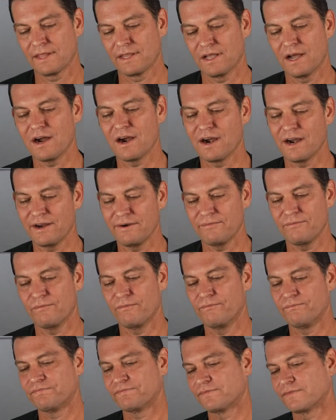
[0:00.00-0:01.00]
All right,
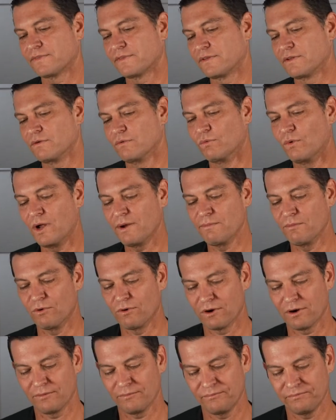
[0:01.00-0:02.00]
one
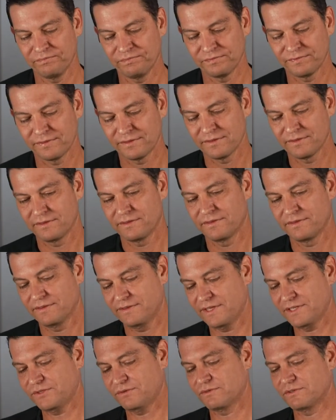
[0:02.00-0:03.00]
more.
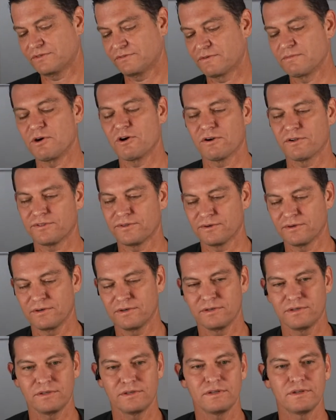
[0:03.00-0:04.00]
This one's from
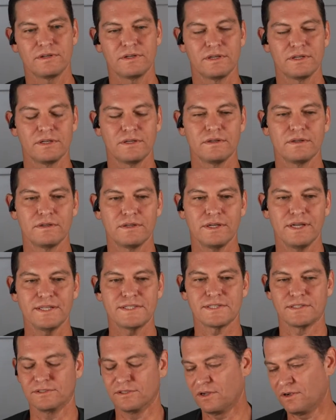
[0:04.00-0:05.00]
Arthur.
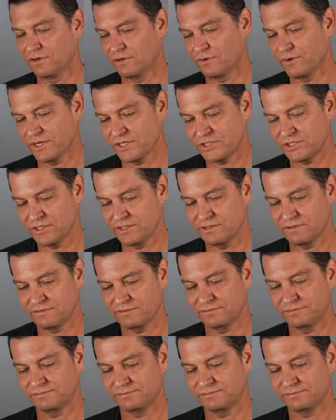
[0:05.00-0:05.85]
It's a long question,